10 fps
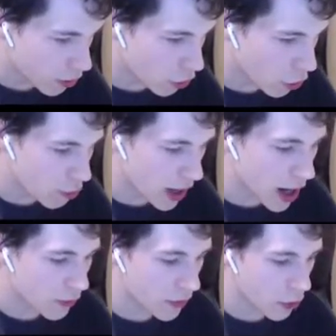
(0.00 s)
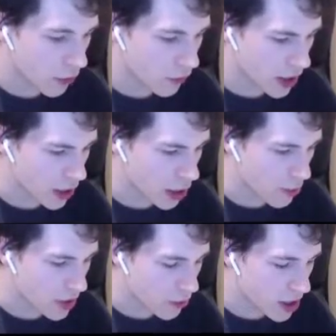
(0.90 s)
Oh wow, they've got the
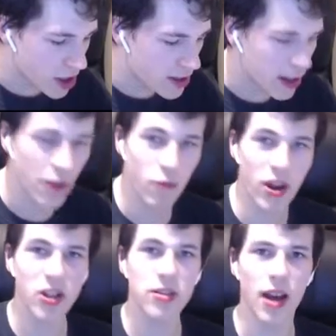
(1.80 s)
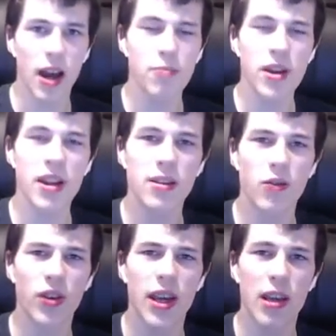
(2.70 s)
when you type
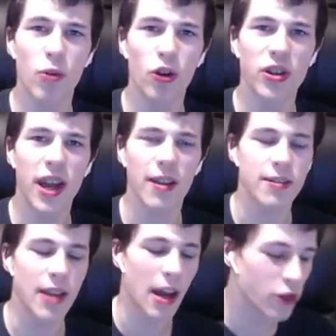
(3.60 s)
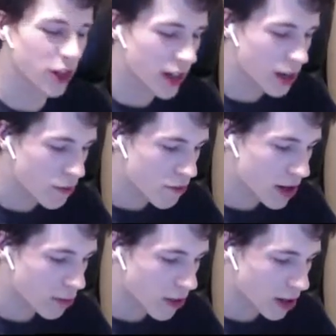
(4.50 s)
into the keyboard, you get a sound. You can hear them
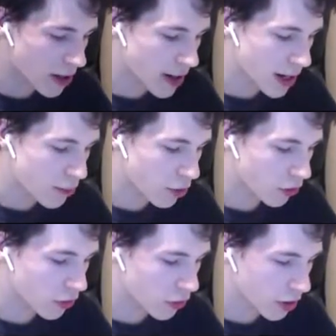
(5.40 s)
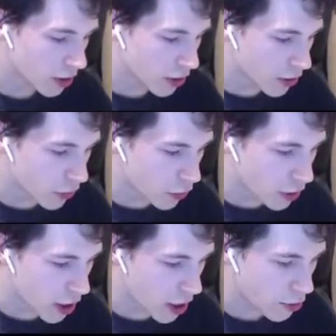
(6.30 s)
really well in the AirPods.
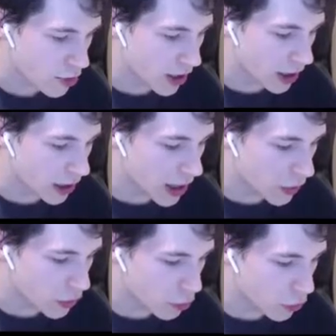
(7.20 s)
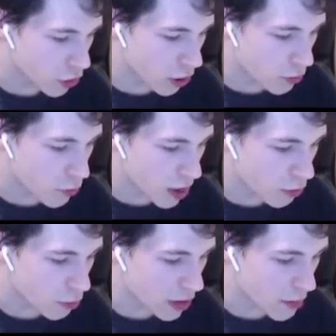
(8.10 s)
So let's put on,
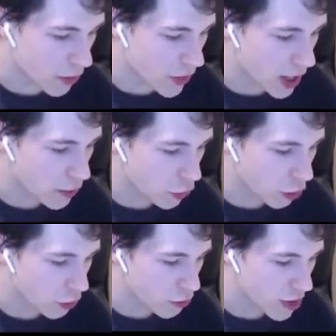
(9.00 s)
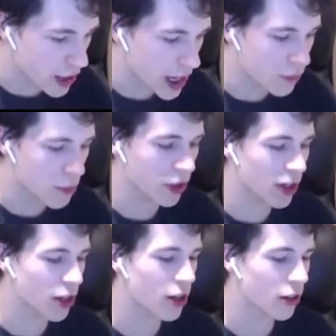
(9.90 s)
well, one of my favourite songs, really, Everybody
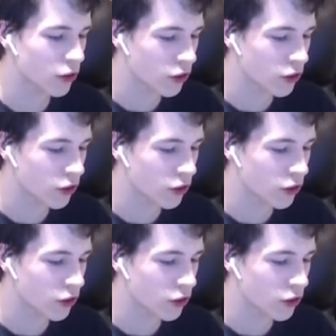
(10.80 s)
Hurts.